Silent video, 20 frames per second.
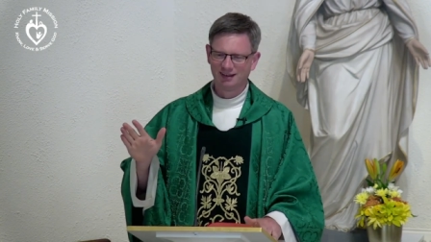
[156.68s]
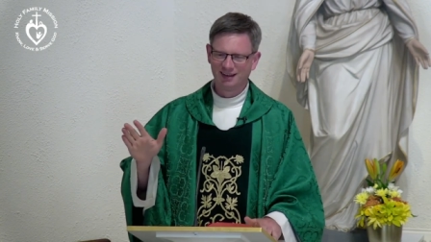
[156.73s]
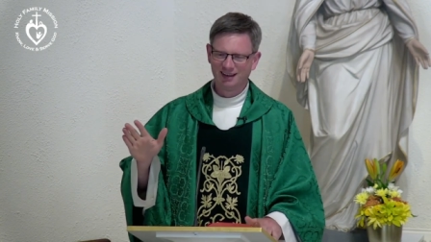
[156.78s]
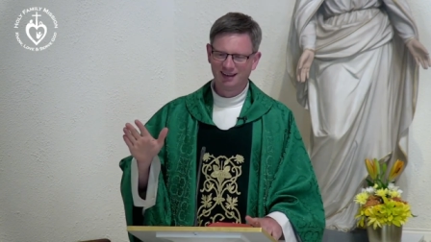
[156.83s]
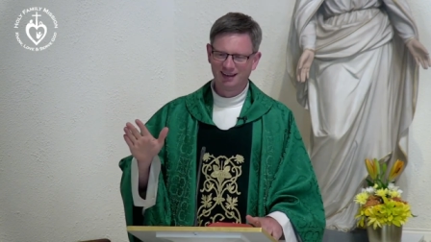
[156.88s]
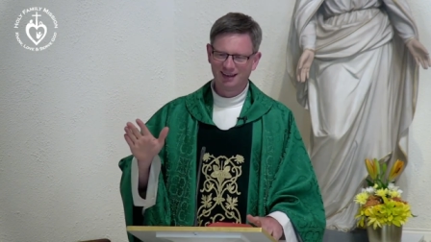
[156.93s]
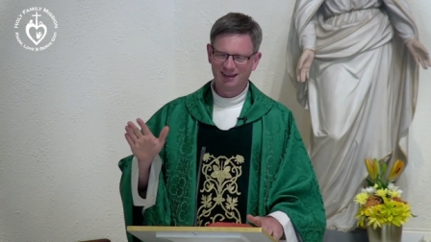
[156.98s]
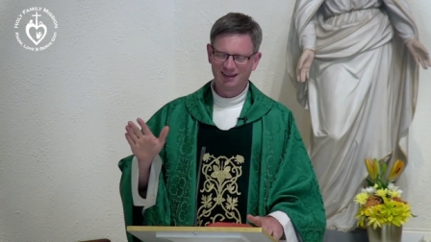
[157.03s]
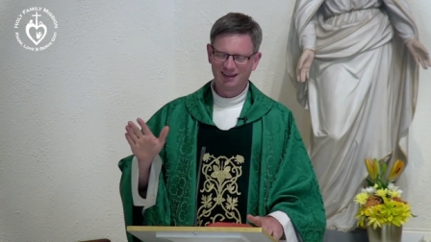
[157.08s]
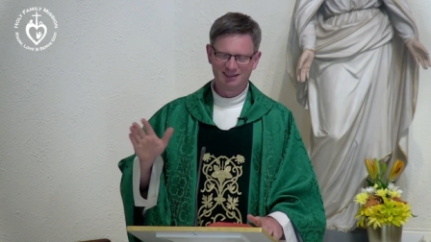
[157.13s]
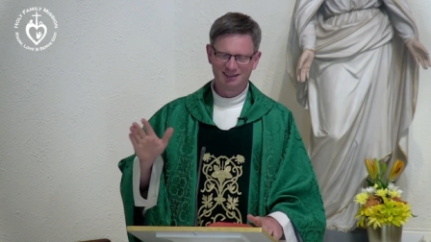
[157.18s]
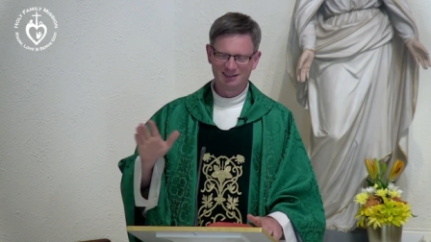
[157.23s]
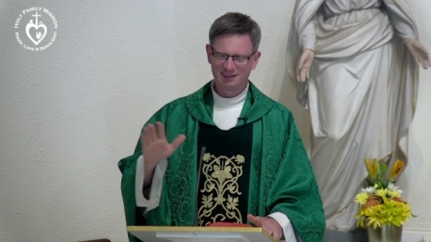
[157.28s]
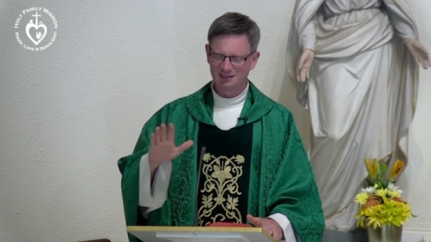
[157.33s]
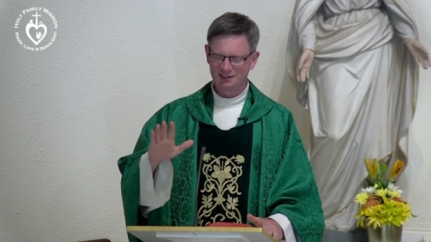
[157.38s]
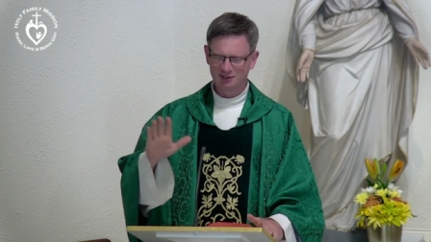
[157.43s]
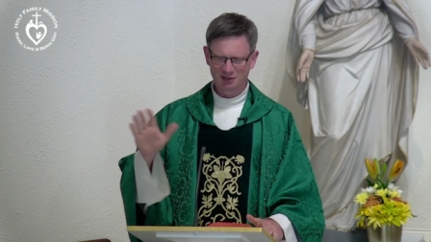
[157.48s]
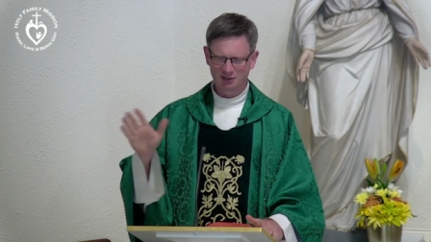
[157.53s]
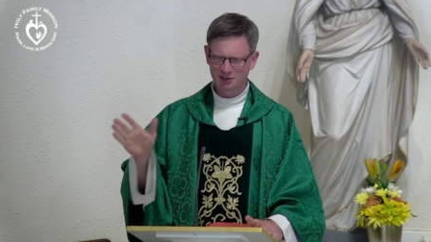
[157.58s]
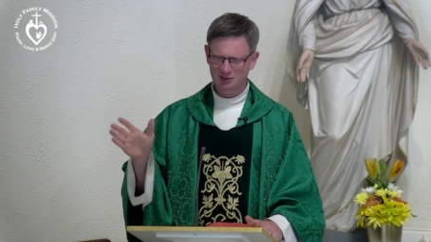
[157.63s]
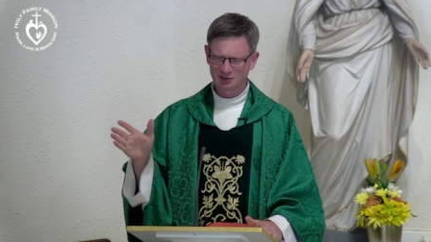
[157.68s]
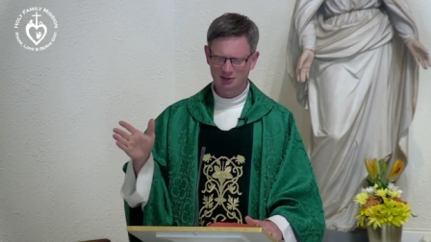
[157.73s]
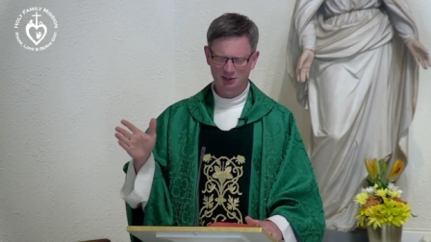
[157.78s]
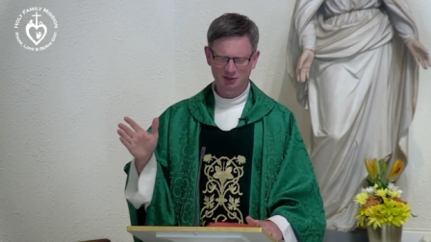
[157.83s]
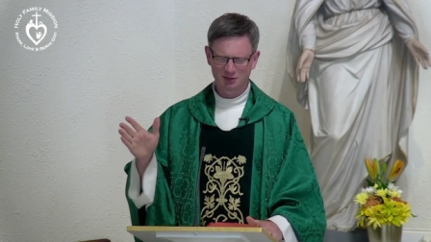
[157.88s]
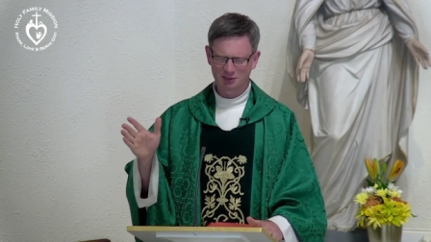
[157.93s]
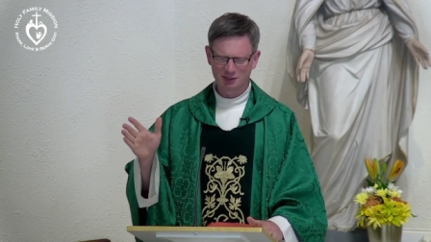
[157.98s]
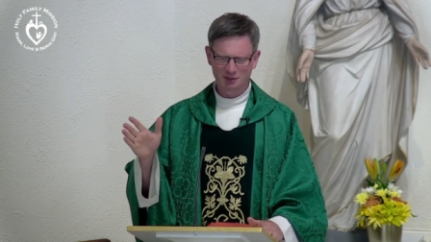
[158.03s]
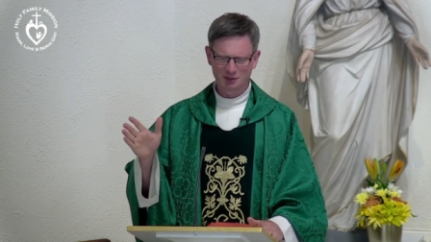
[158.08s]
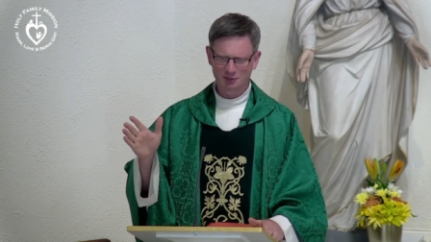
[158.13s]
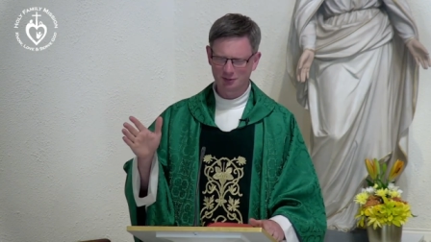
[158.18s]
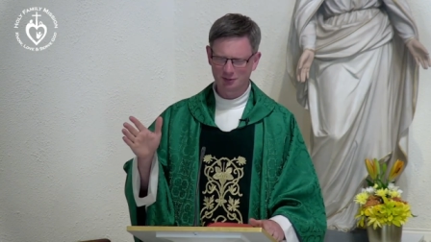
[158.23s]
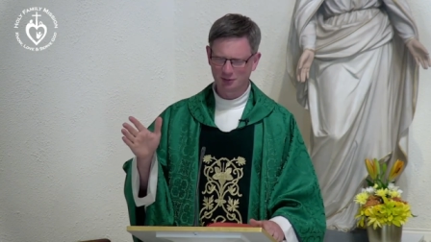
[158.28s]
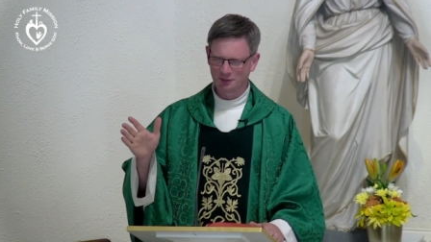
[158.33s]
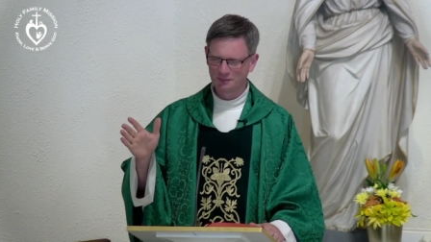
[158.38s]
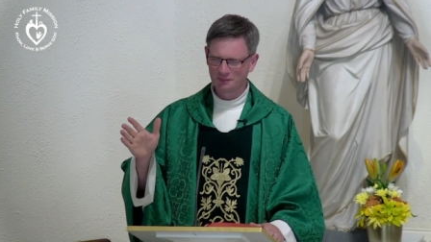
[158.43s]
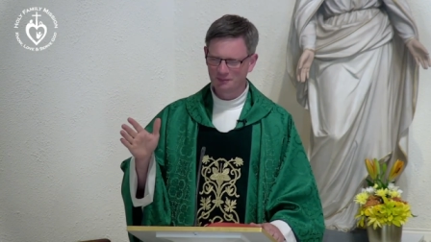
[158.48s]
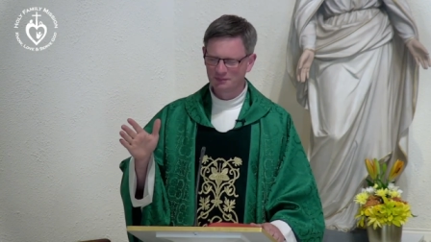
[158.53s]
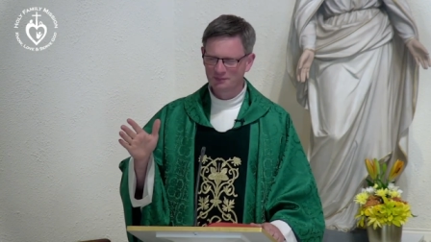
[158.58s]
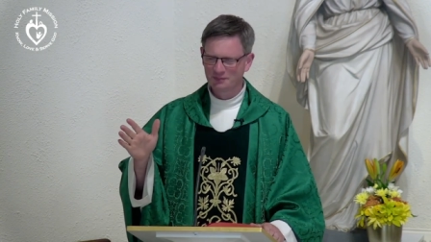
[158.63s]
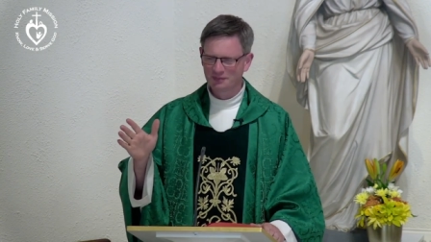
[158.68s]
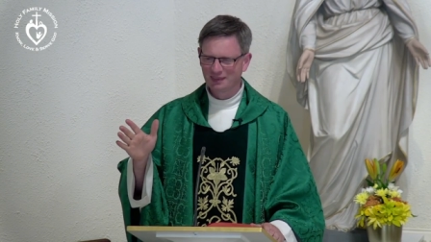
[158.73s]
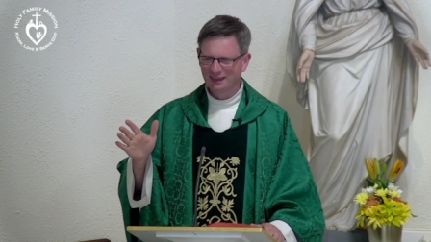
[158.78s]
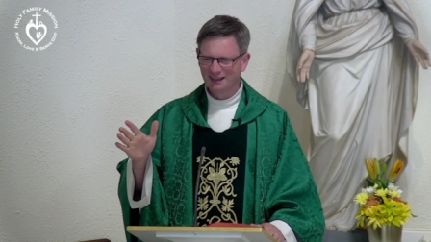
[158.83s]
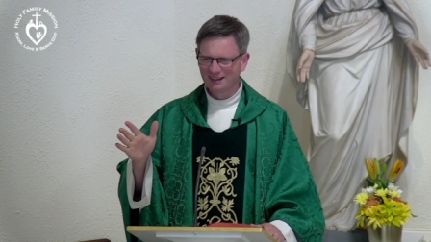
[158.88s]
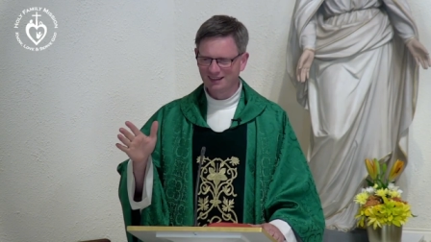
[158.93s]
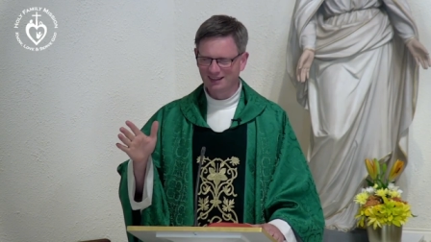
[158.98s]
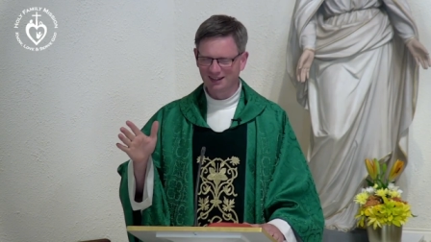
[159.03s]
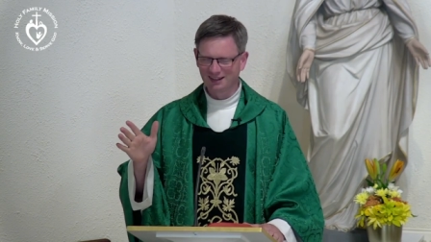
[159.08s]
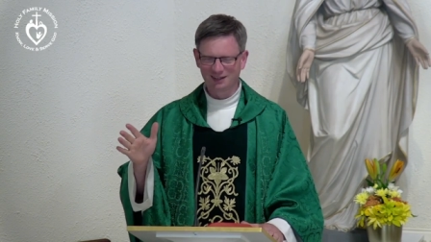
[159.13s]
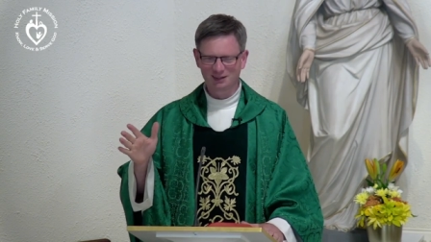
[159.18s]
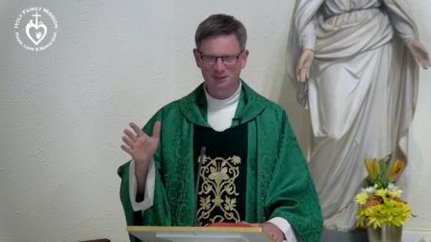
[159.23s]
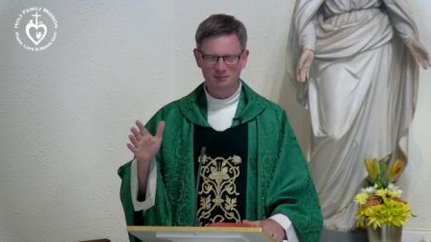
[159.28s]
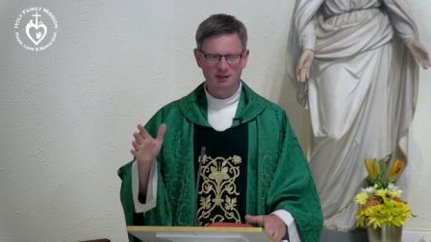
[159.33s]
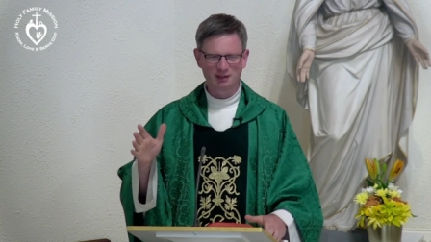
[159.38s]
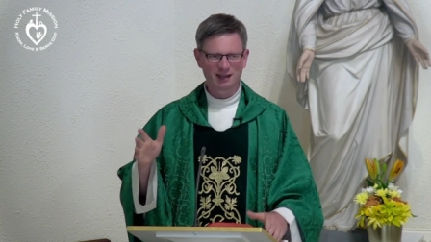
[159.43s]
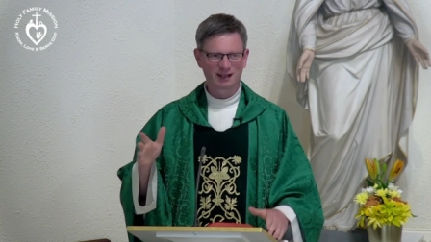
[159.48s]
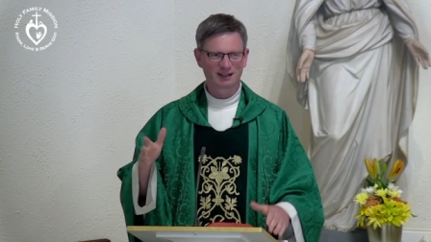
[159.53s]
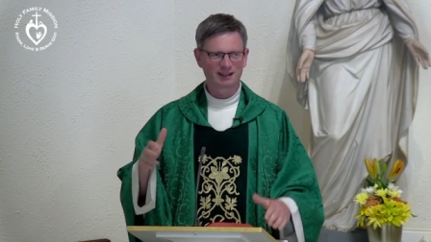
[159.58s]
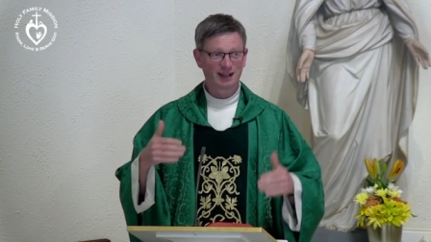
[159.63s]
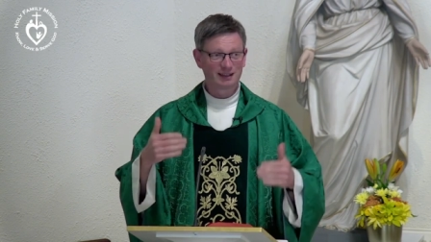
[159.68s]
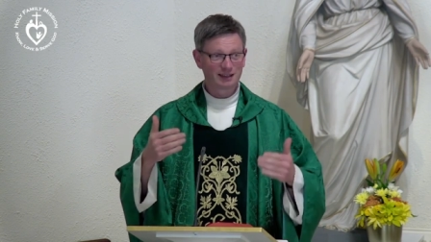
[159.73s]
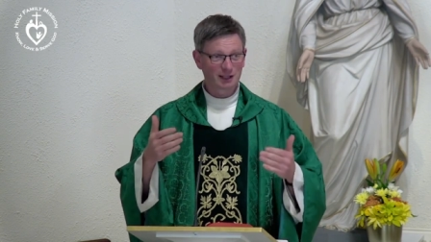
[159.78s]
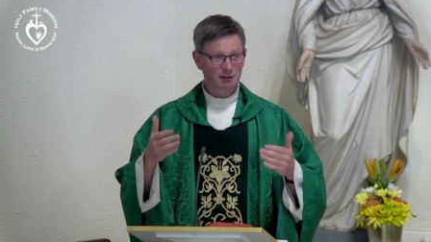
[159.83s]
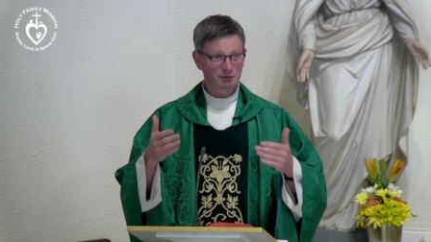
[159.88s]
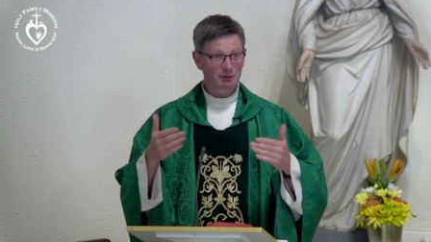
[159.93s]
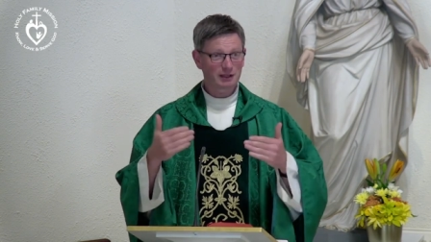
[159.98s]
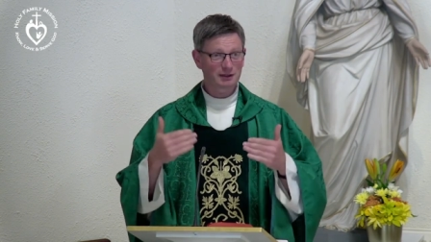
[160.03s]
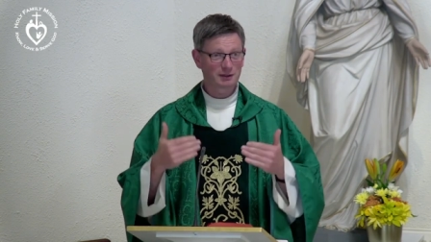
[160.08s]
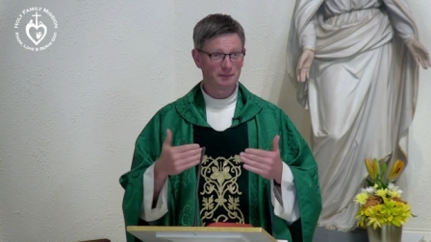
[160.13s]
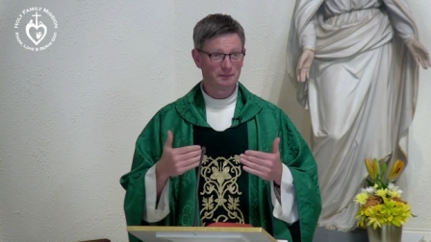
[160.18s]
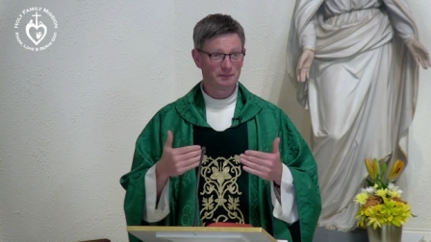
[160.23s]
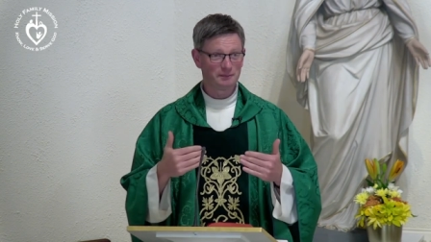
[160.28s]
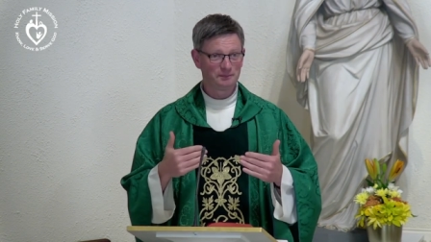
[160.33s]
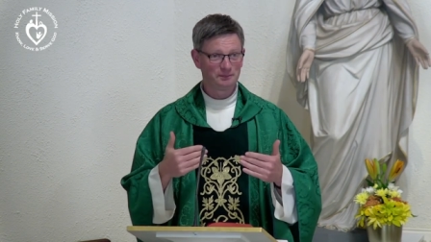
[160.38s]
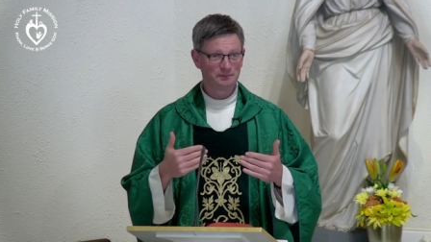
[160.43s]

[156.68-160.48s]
Uh, either yesterday or the day before. They got them back. And they read them.